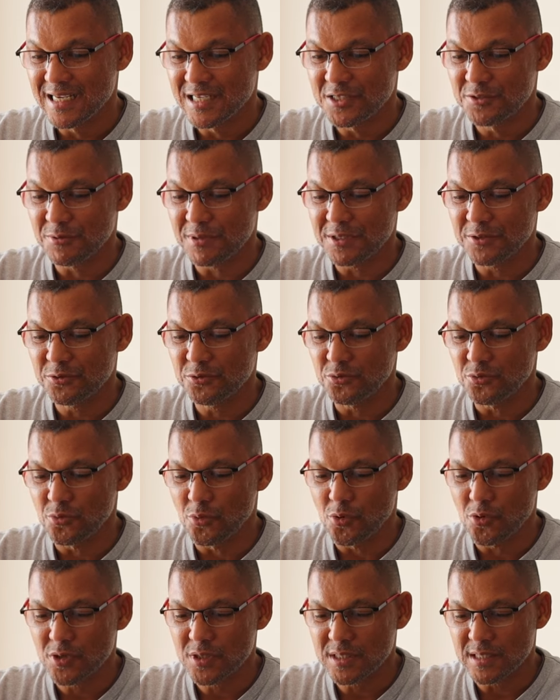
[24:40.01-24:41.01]
There's one or two
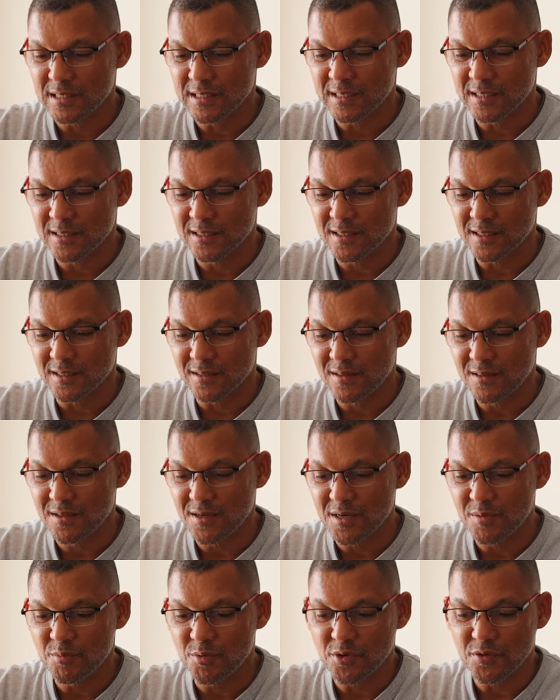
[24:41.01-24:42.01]
walks in here, the
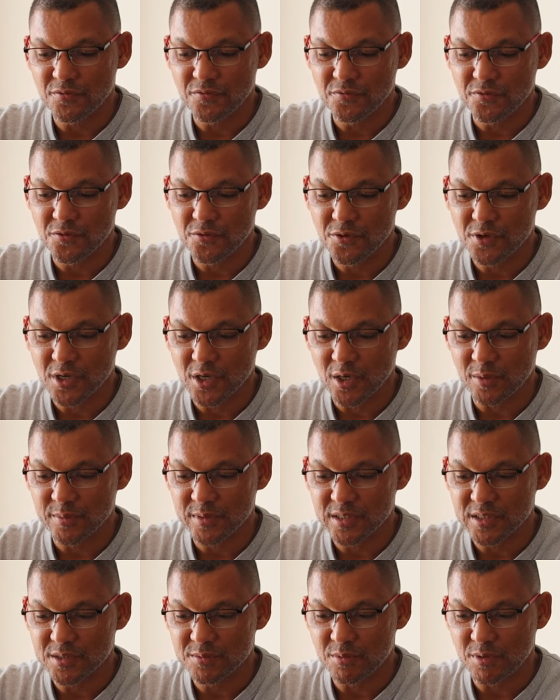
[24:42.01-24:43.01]
3.4
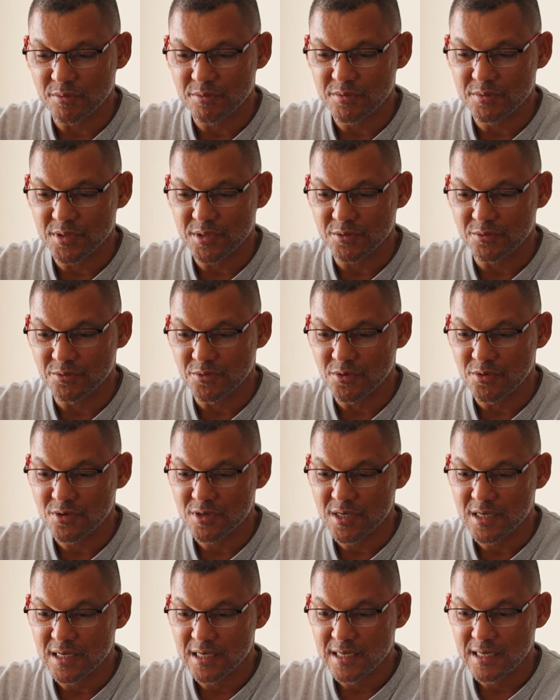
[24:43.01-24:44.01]
kilometers, probably a
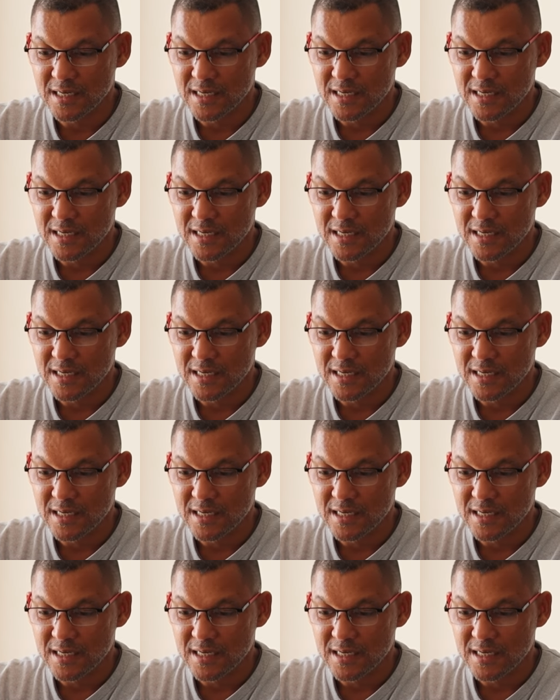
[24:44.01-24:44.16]
walk.